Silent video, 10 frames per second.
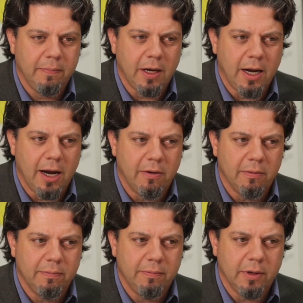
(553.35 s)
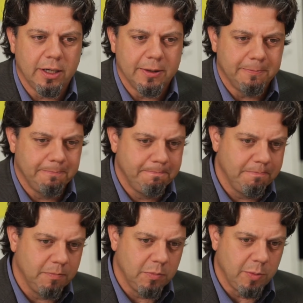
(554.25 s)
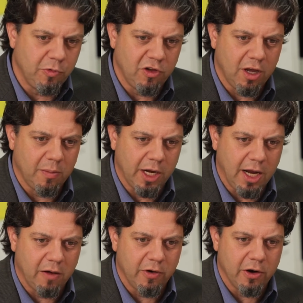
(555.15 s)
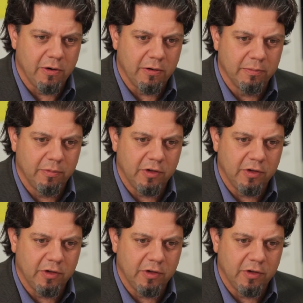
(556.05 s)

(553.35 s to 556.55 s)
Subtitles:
and how a museum, a gallery owner,